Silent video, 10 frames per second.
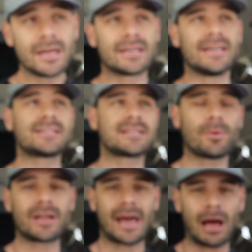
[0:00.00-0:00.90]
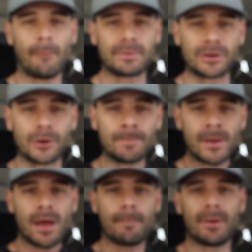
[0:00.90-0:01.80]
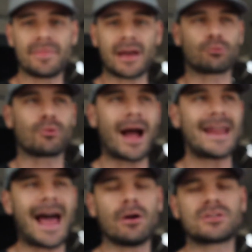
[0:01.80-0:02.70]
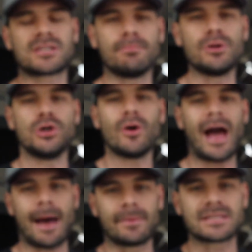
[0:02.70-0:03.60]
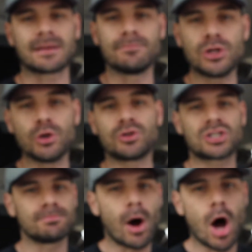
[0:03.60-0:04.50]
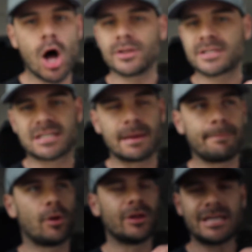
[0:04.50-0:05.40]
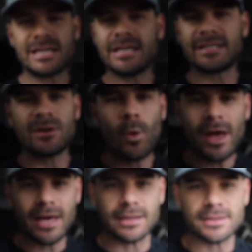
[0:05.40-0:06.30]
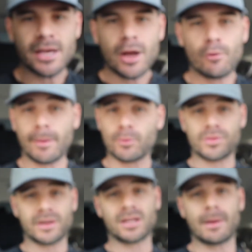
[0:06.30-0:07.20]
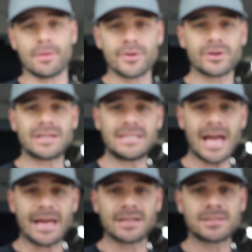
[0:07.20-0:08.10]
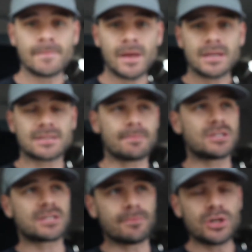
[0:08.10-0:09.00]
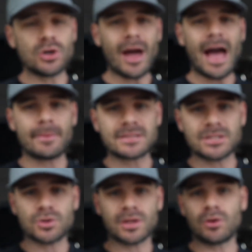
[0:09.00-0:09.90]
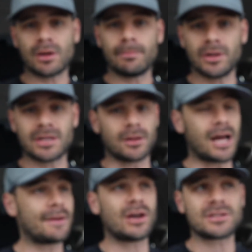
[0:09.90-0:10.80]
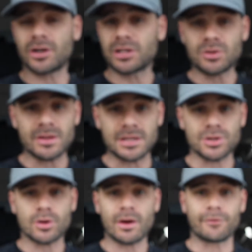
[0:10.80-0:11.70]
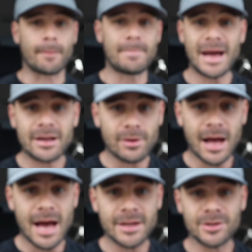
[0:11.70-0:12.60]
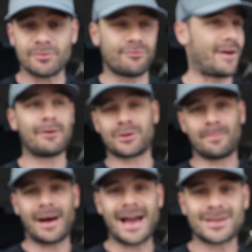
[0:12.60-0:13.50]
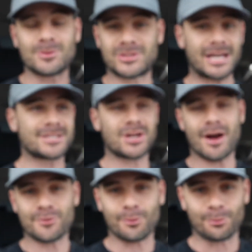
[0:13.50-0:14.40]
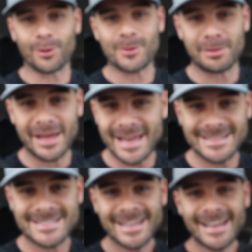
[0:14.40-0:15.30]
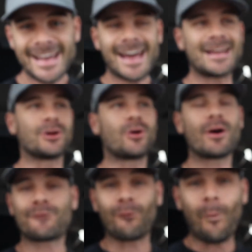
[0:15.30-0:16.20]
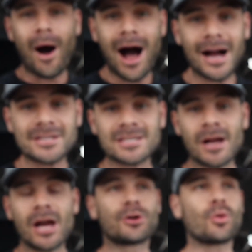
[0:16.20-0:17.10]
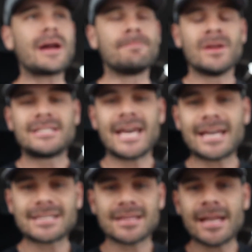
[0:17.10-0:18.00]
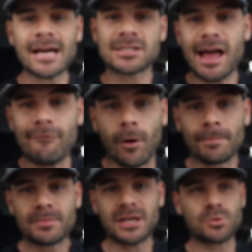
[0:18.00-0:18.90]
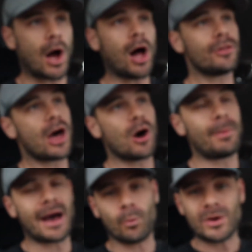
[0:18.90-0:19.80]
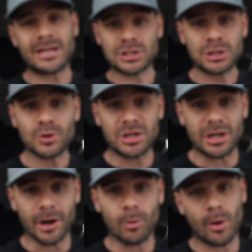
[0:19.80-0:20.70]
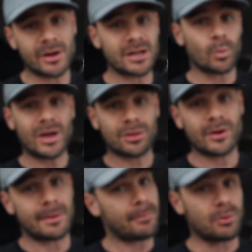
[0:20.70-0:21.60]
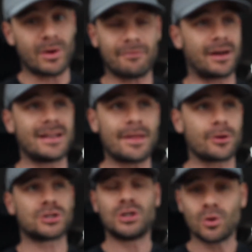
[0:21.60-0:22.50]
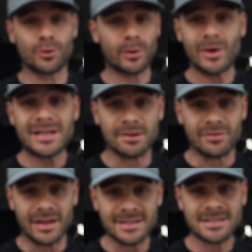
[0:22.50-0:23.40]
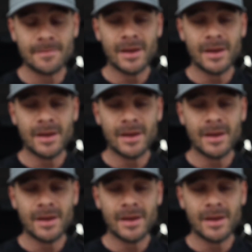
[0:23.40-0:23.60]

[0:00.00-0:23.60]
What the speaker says: Get someone to help you, but then write out some new habits, some new small, simple, easy wins. Remember, we're thinking about 30 days, some new habits that you think you can build in. A lot of you guys are already doing this. You're going for a bike ride, you found your bike, you dusted off your rollerblades, and you're going for walks. Great, take it to the next level, because we all know by week 2 here, we're going into week 3, remember we have another 2 or 3 weeks of this,